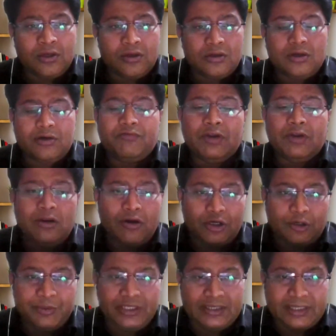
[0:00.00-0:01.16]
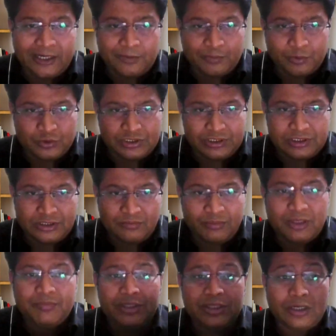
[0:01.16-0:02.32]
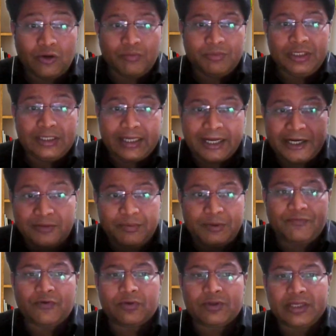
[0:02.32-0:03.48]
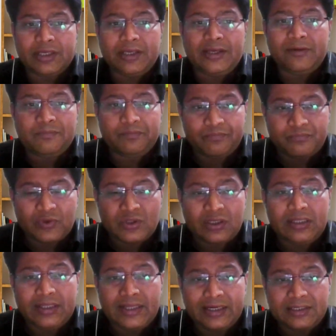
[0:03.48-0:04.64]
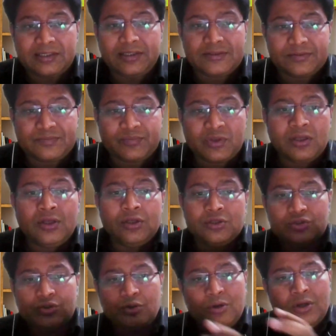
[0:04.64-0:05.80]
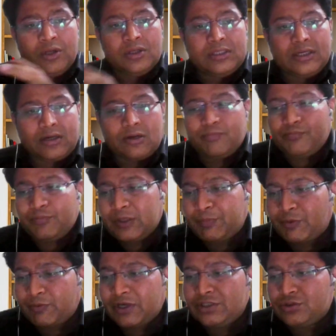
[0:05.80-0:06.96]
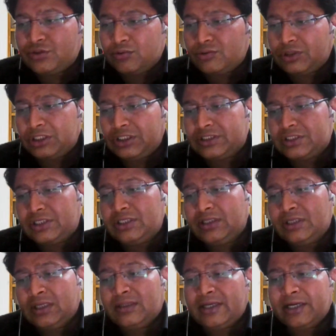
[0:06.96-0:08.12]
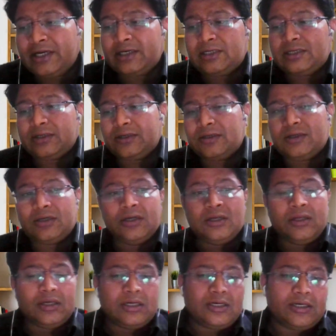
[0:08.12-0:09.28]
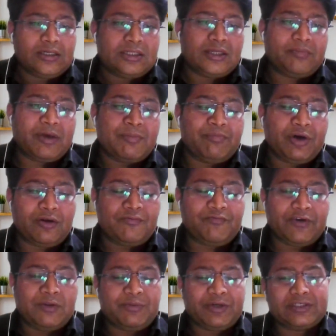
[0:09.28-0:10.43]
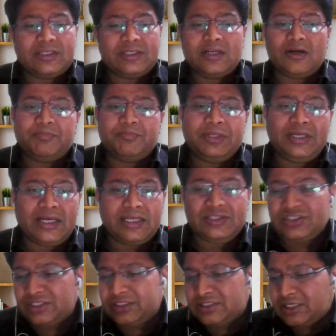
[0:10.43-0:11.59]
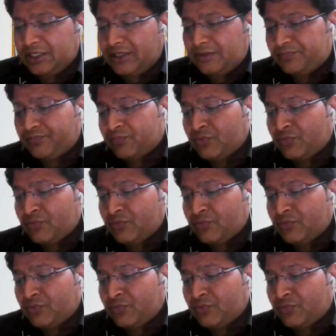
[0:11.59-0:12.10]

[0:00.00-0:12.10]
uh, will not be in that position. Maybe the nominee died before the A in that case. So the uh, proviso 3 saying that uh, uh, the member of one person company can change the name.